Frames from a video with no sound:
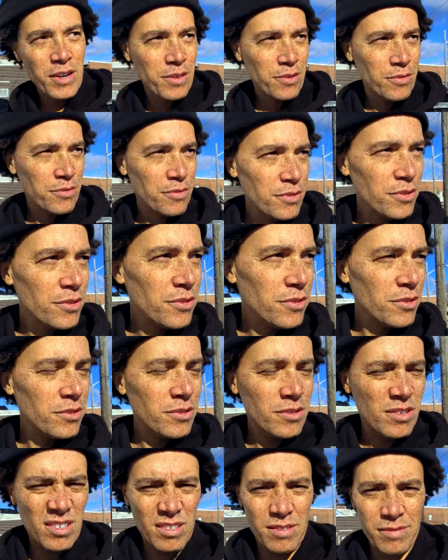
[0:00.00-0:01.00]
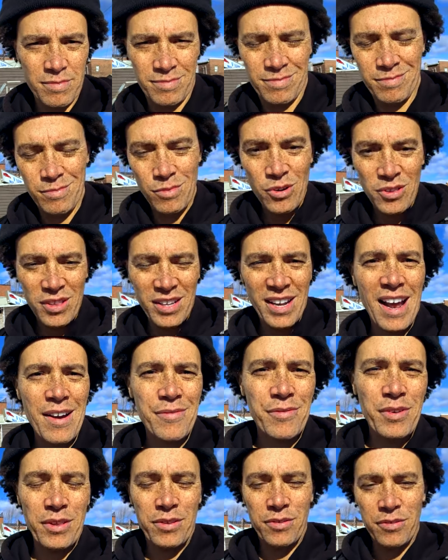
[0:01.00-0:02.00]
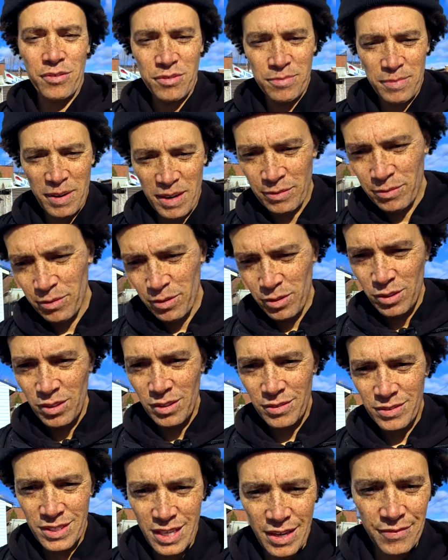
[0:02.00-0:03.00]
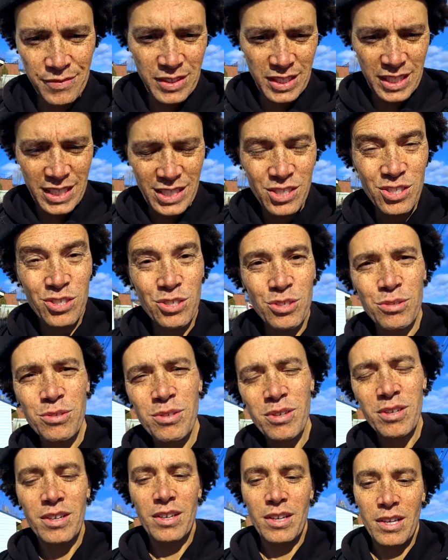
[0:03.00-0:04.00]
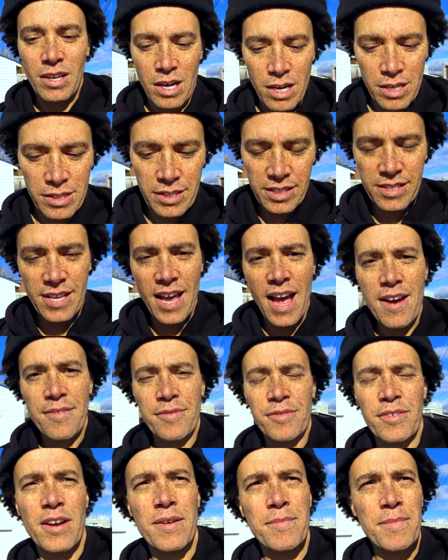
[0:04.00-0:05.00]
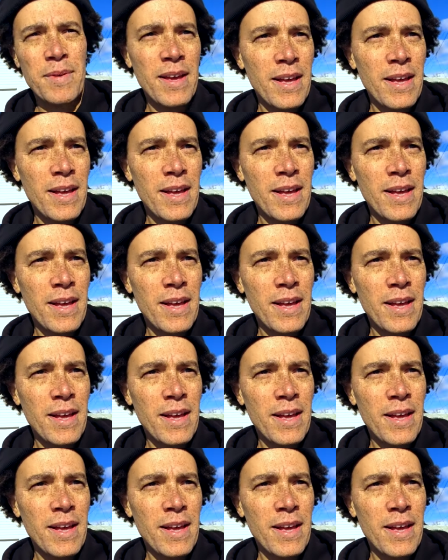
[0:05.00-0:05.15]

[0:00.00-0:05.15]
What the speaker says: through, or more than halfway through, my roll of 72 on this half frame.